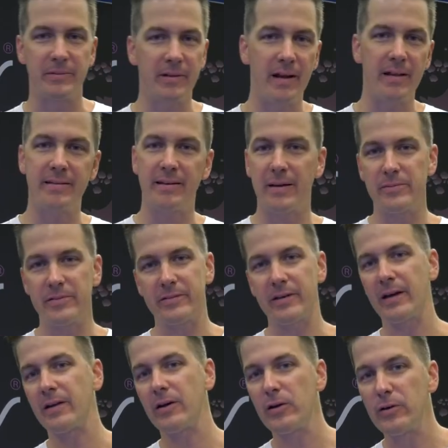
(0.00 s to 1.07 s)
A lot of times you
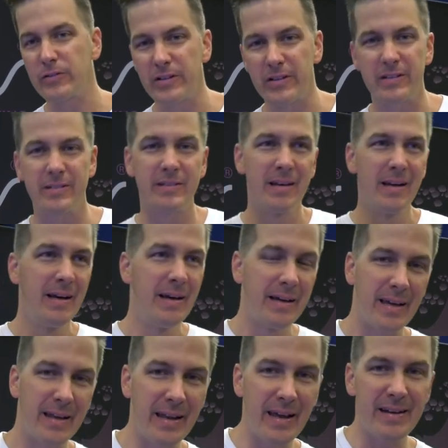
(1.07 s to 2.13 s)
got hoses,
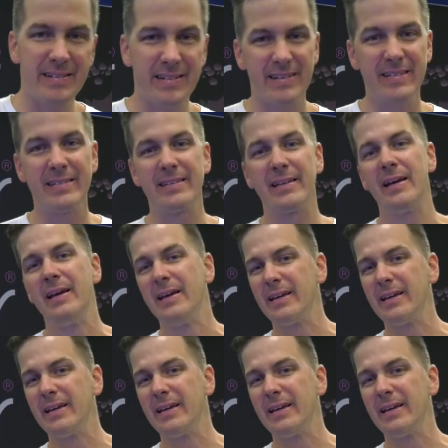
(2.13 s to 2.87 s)
connections,